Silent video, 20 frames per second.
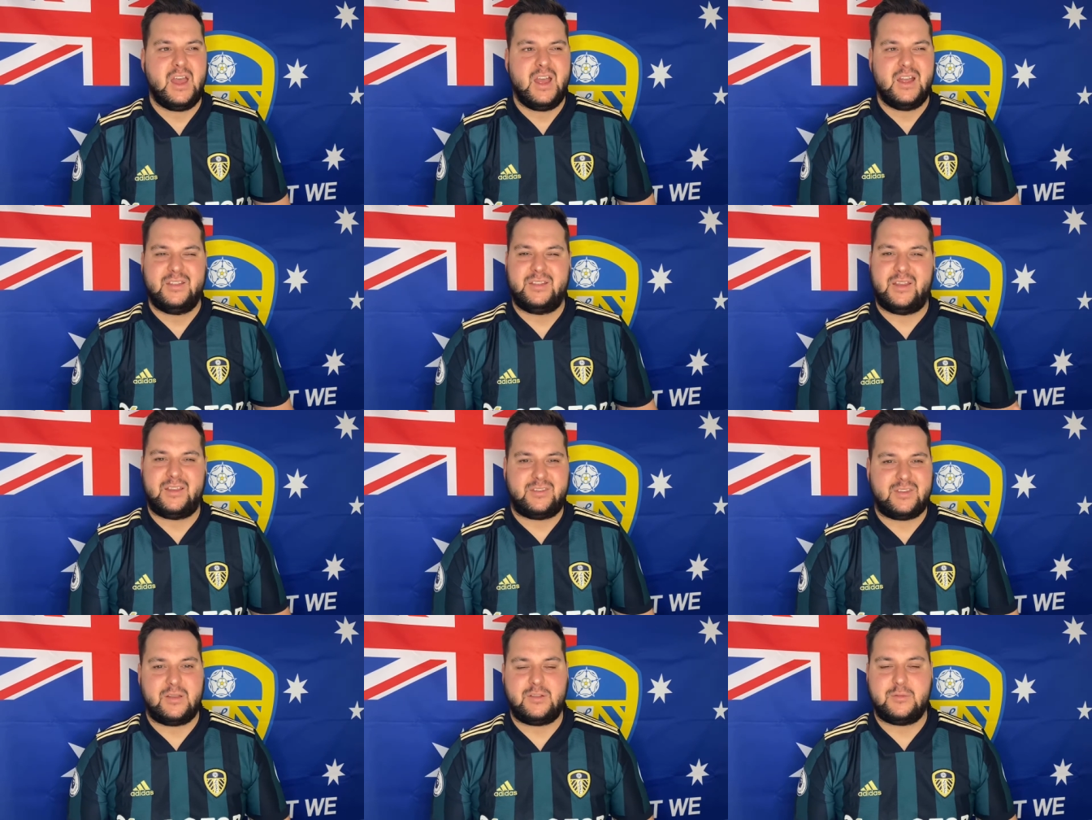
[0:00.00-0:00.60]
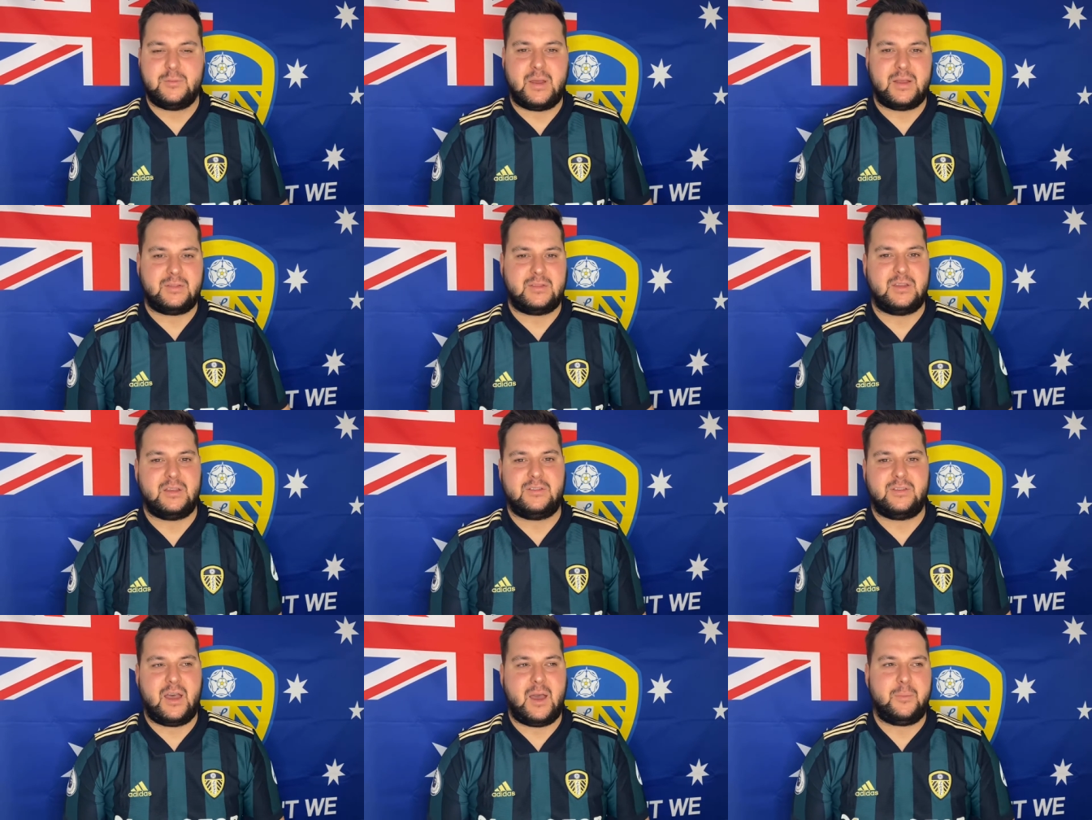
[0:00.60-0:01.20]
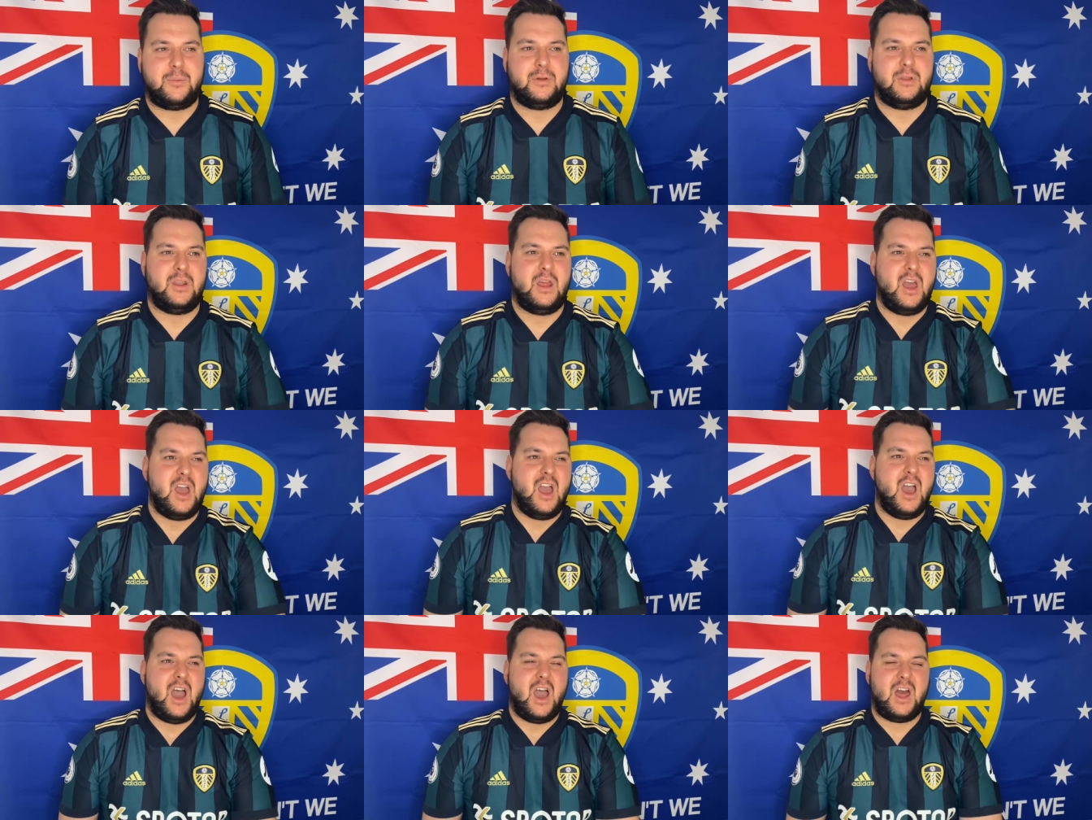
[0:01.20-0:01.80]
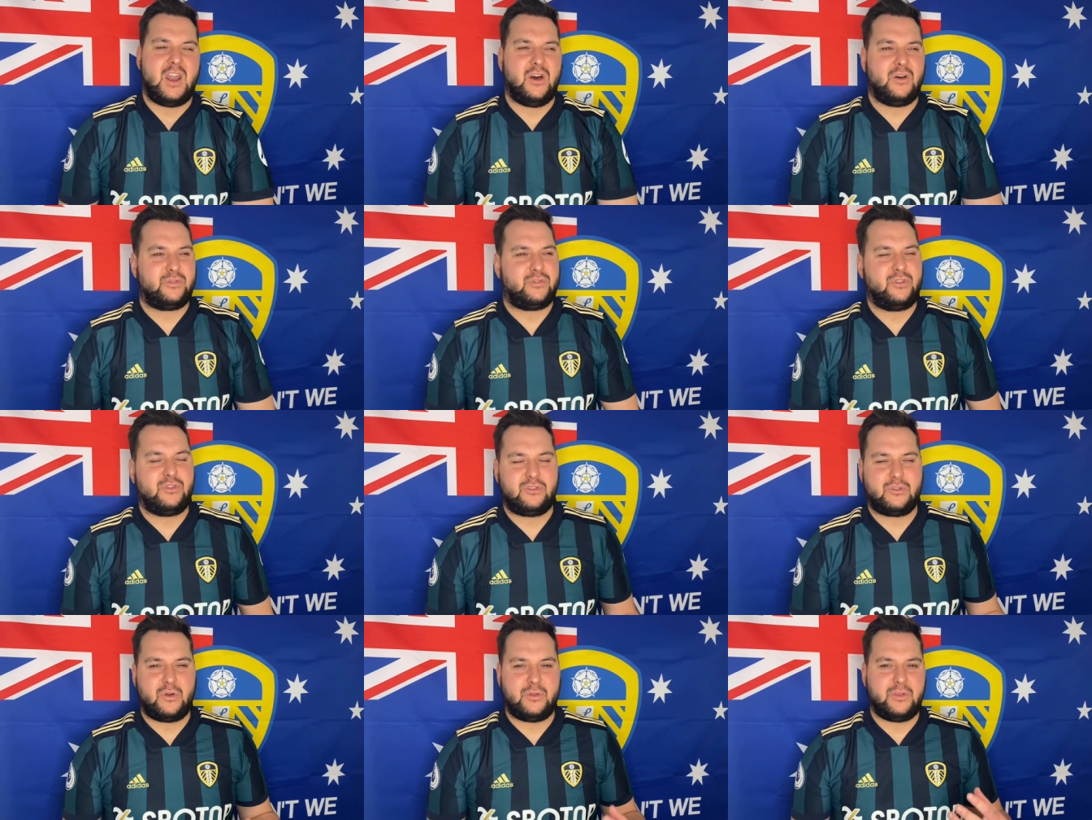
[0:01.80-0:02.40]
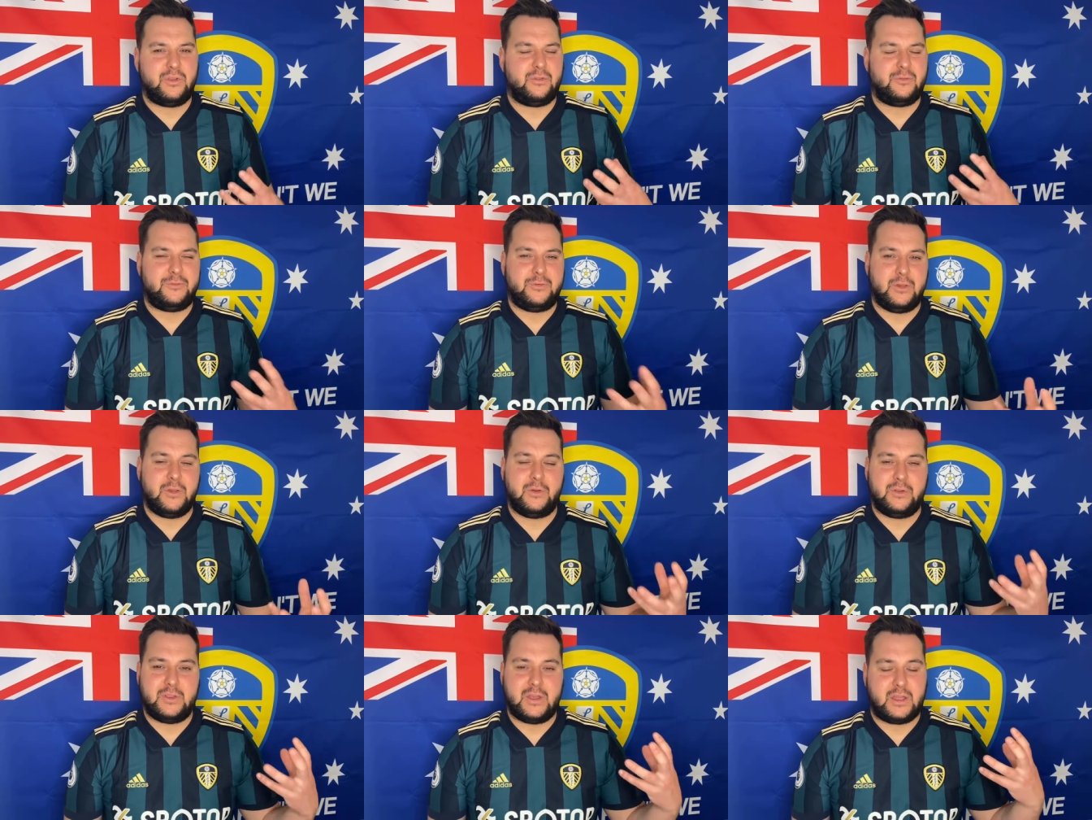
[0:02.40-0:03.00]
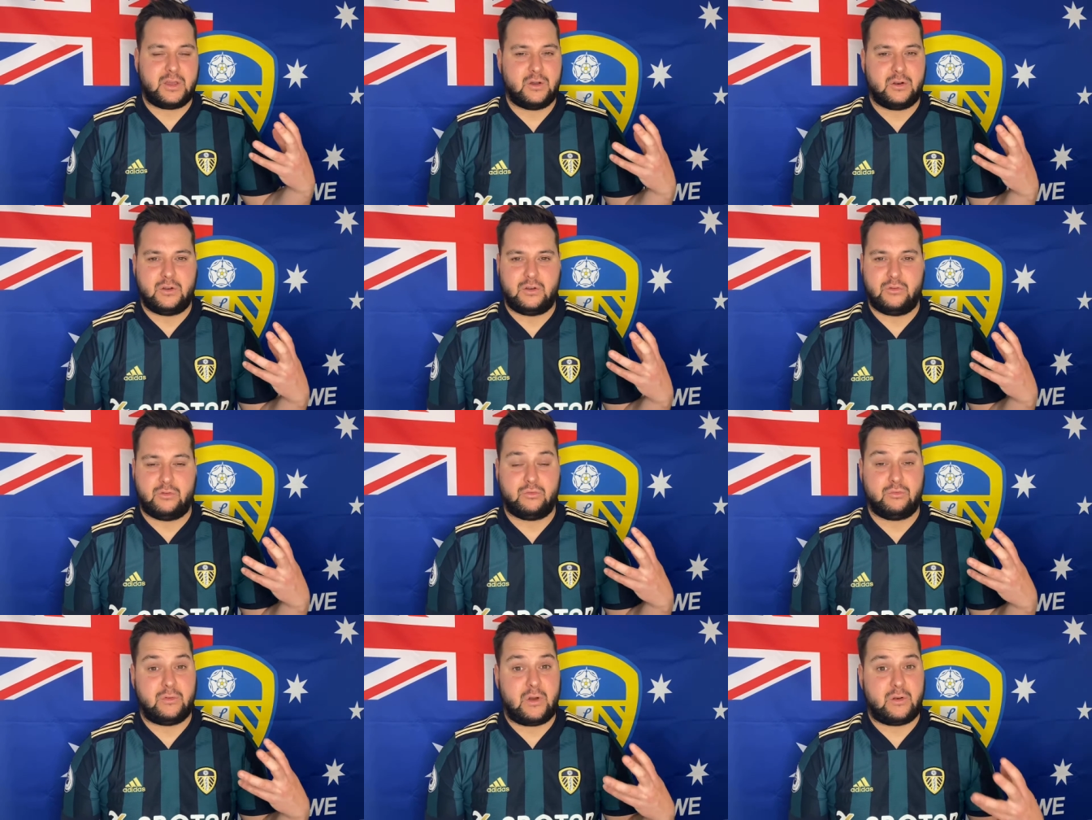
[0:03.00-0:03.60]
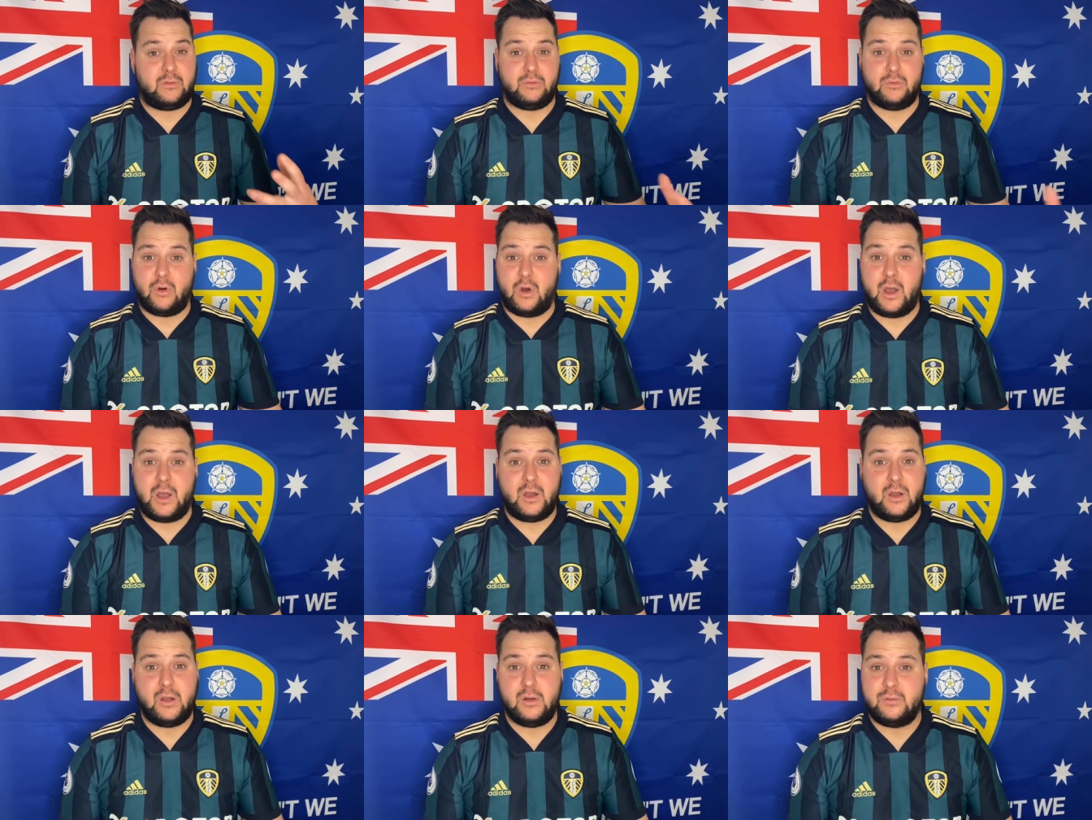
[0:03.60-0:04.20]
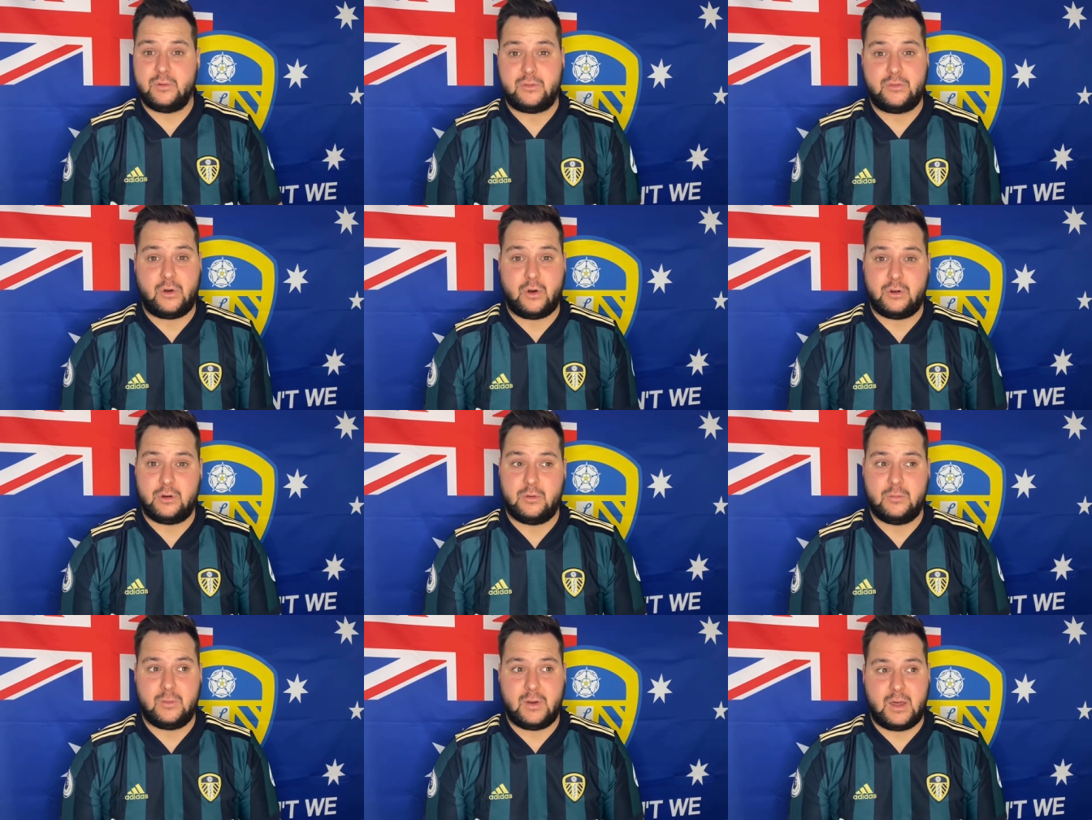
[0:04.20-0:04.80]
they seem to make things happen. And I've just got this feeling they're going to just run right over Tottenham.